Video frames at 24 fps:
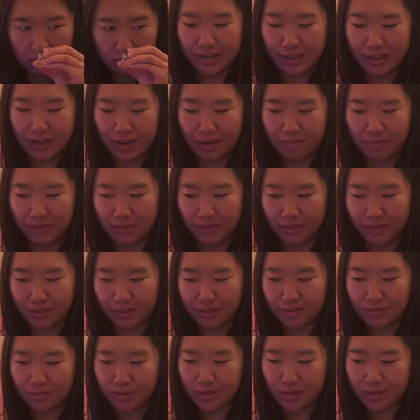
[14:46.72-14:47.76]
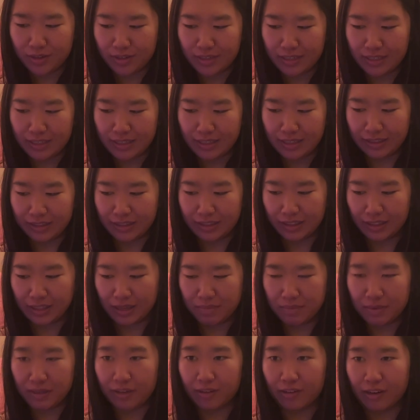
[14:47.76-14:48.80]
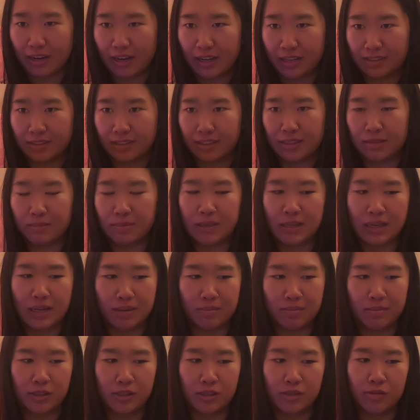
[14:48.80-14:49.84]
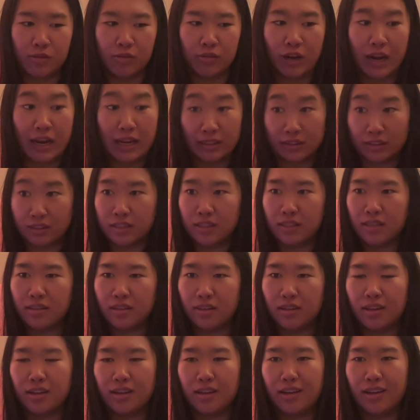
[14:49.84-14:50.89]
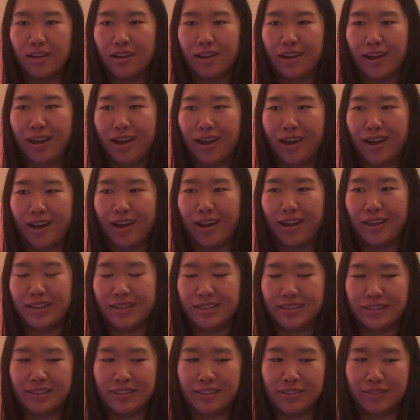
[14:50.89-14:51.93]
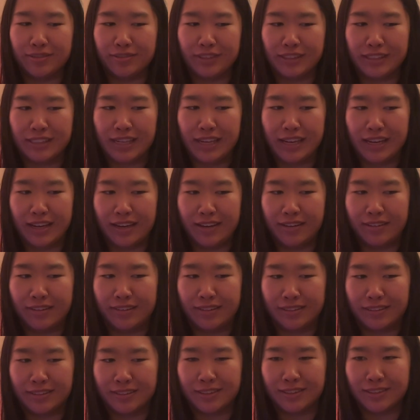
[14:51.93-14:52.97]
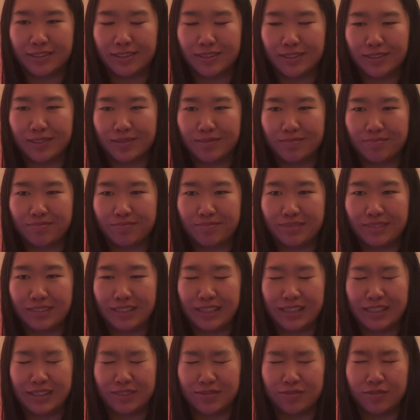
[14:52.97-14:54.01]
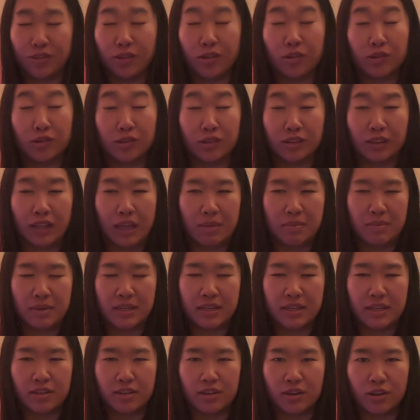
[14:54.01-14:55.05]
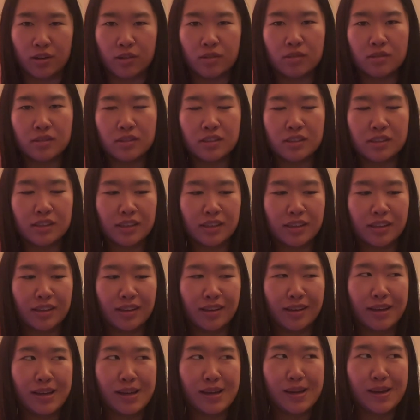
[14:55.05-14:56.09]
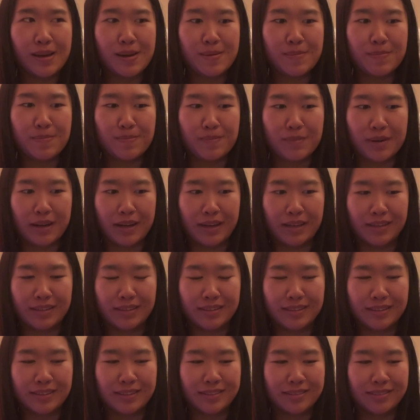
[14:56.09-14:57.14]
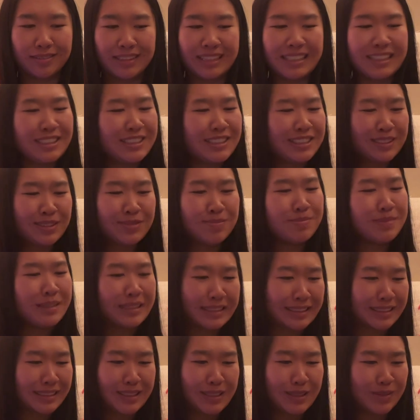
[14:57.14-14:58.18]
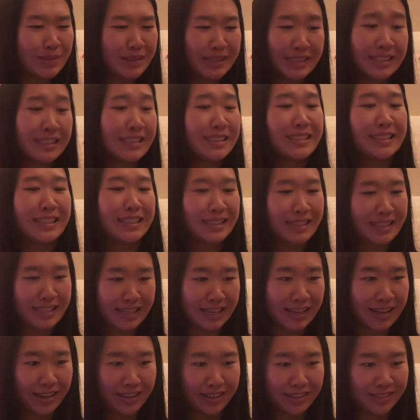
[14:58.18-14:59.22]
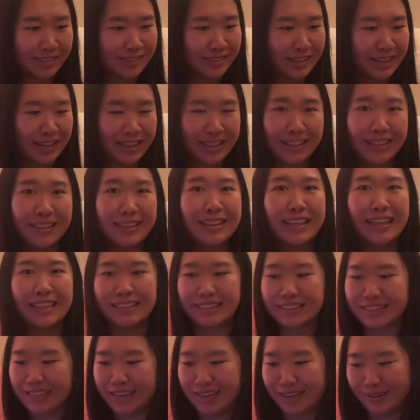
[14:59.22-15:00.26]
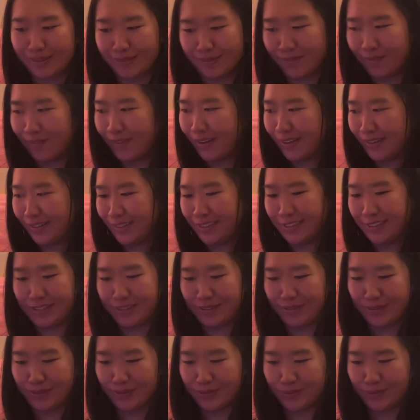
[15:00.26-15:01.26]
I'm a little worried that the lemongrass has become too grassy and didn't retain its nice floral lemony note. But let's just mix them and see at the end. I think that's kind of fun to do.